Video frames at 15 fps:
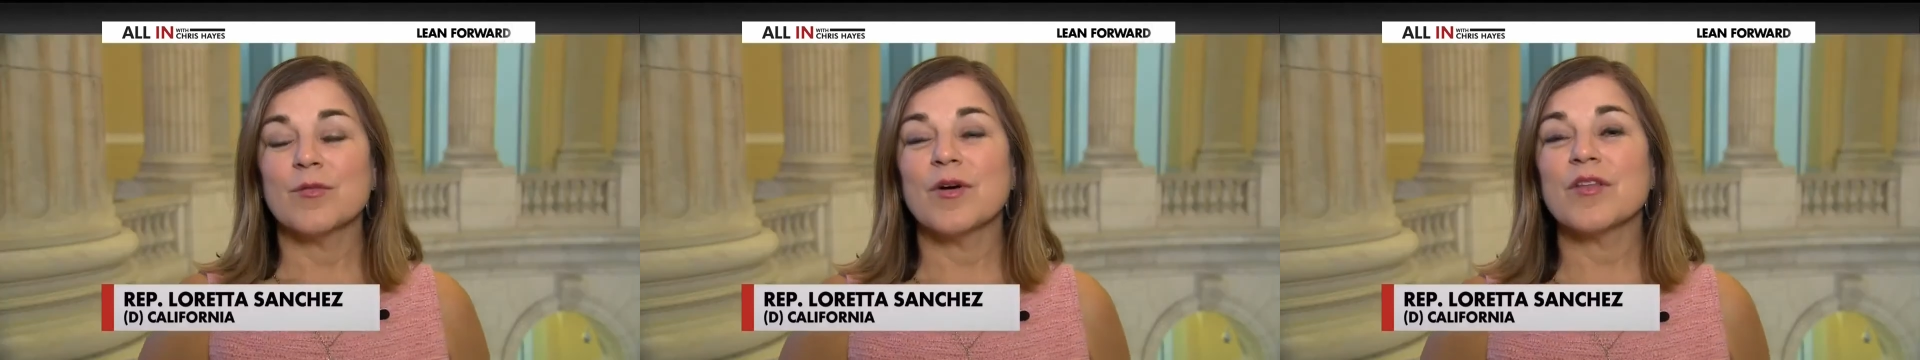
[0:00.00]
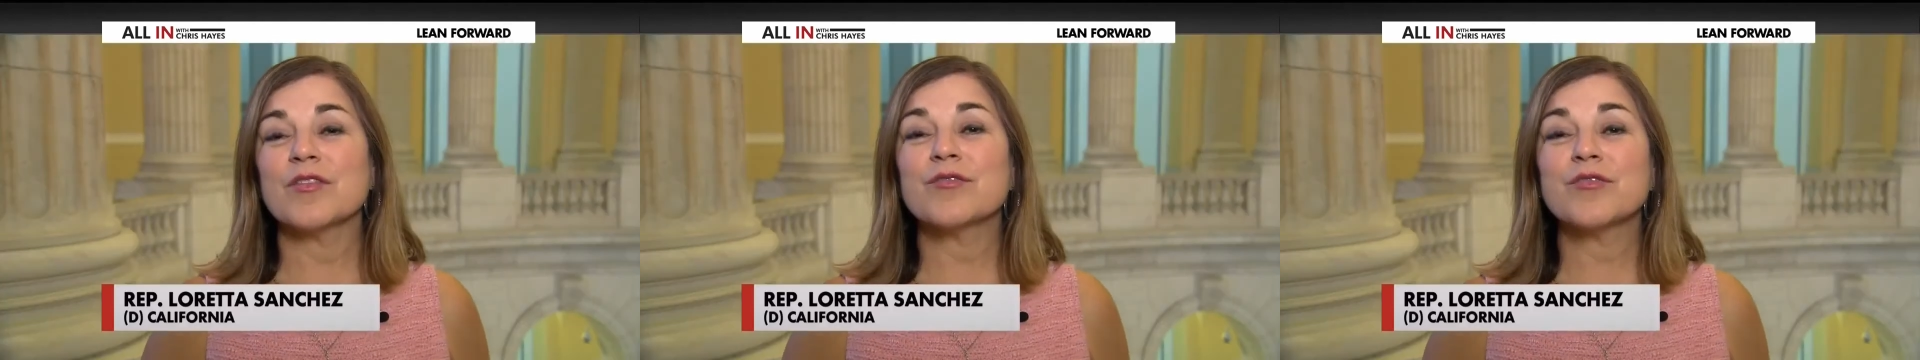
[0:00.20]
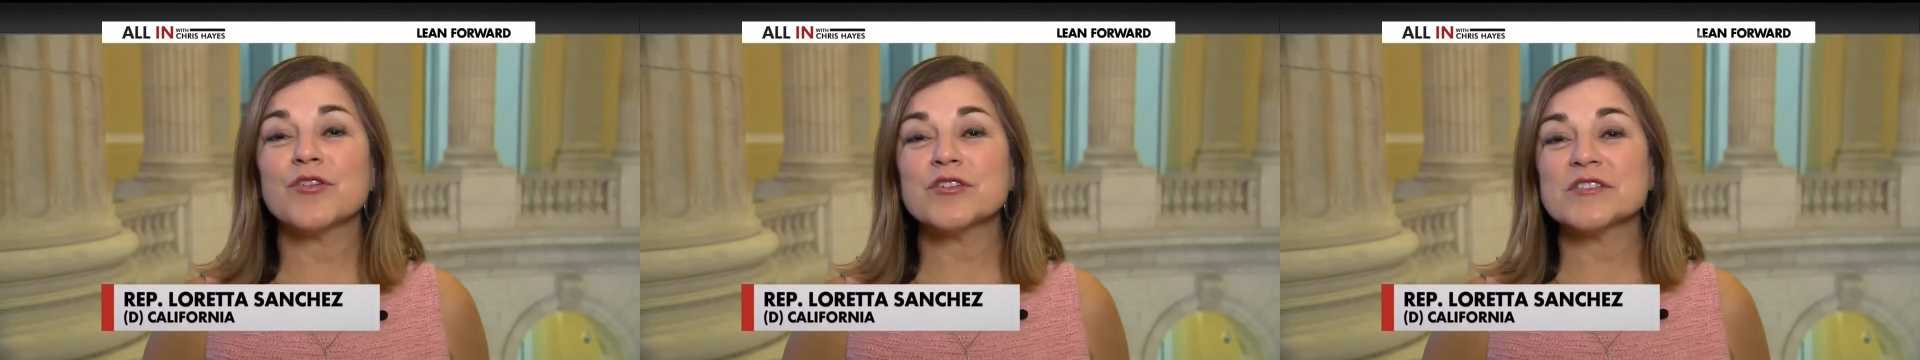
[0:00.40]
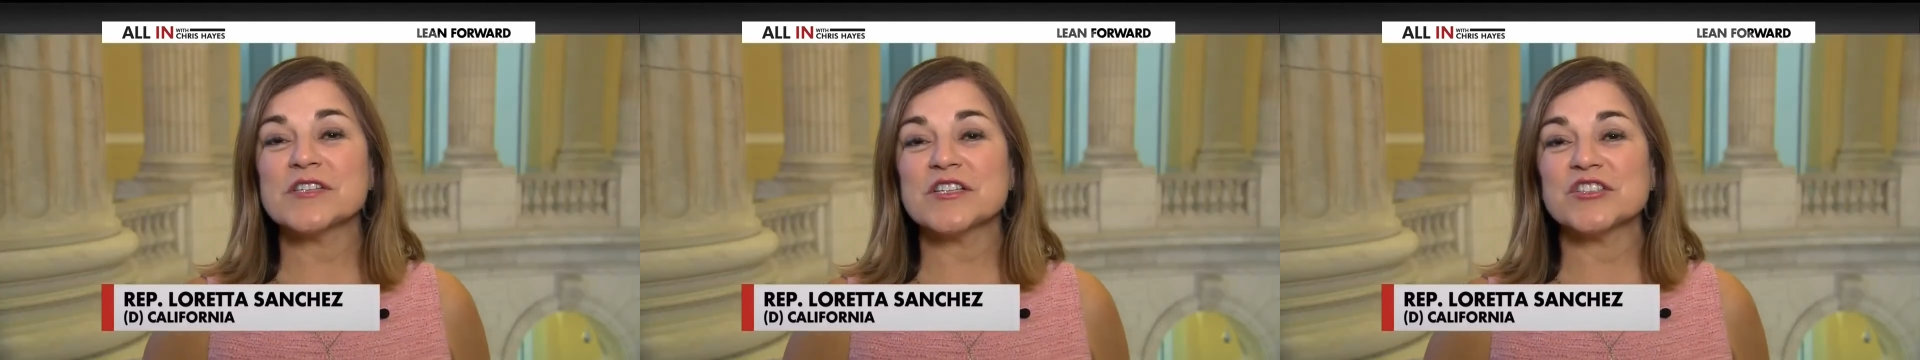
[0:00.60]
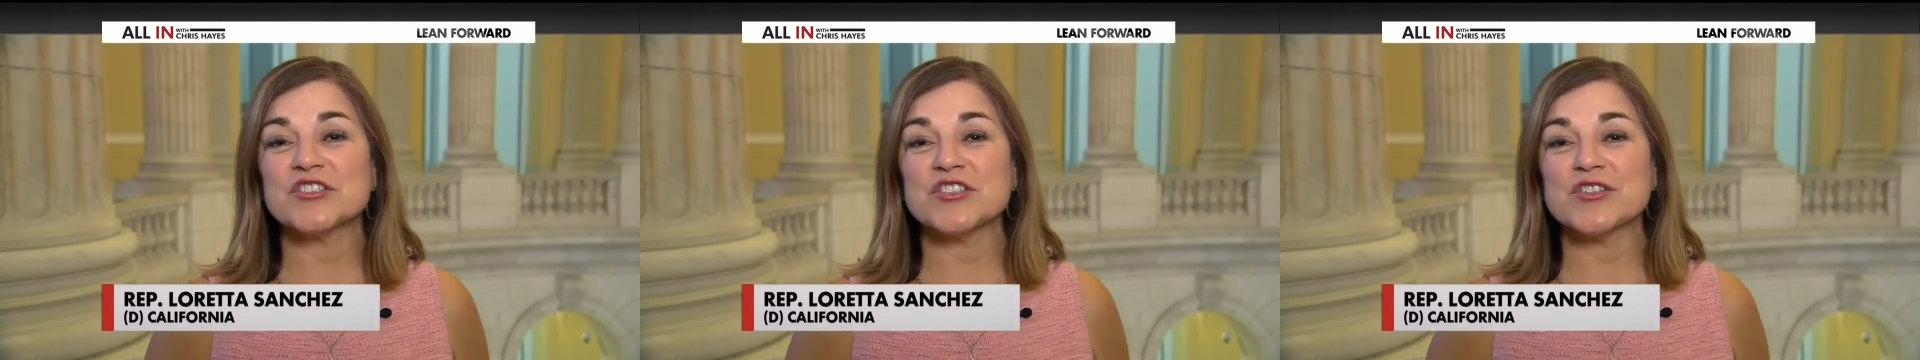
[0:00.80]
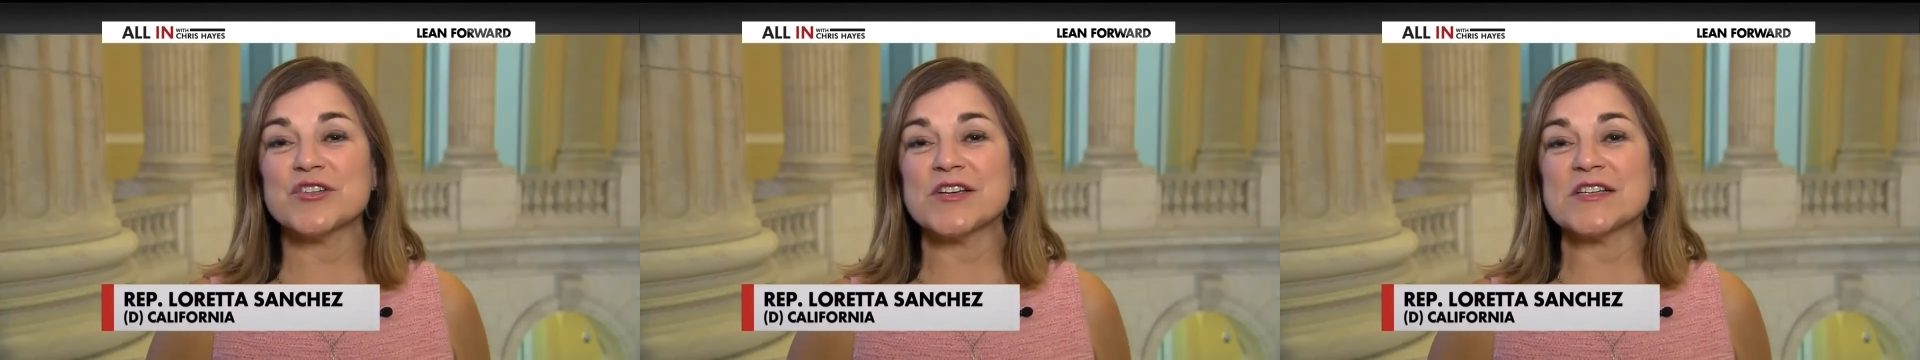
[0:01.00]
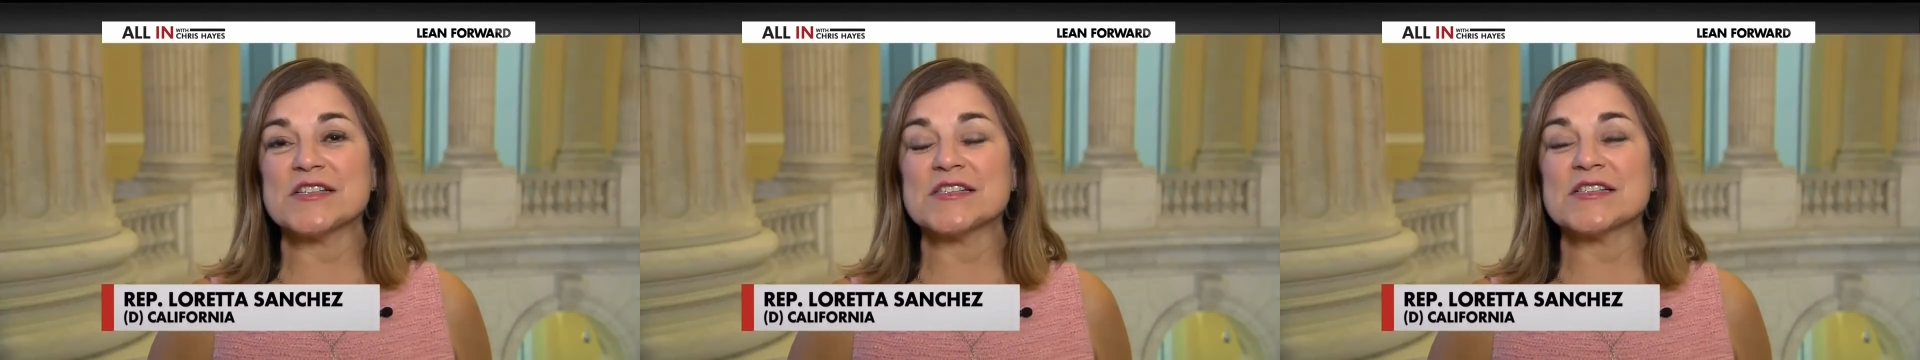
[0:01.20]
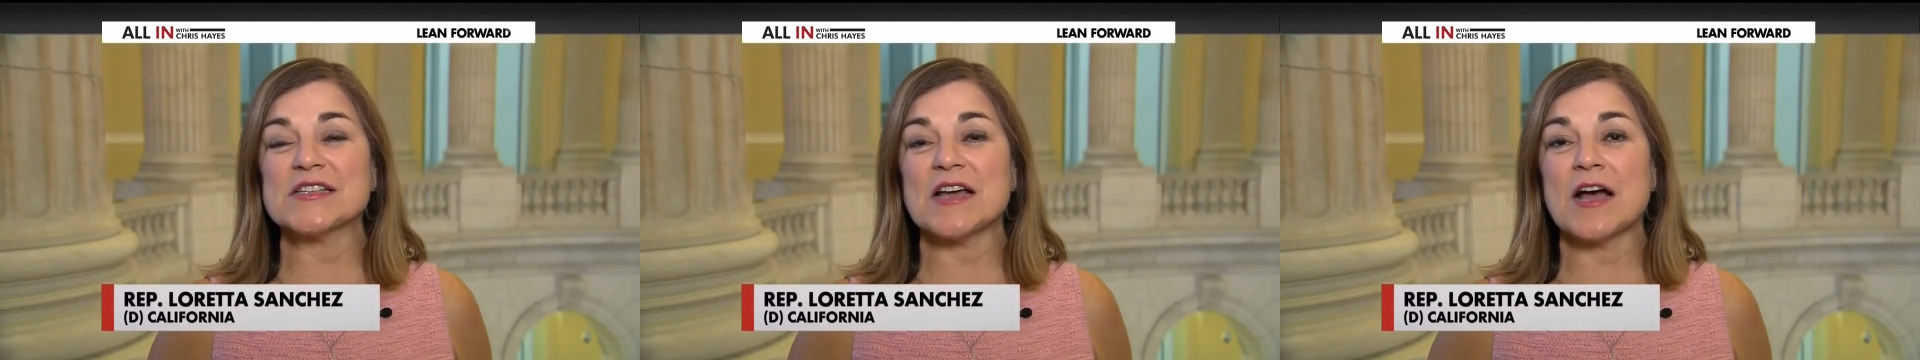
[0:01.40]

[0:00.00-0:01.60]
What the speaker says: Well, the first issue is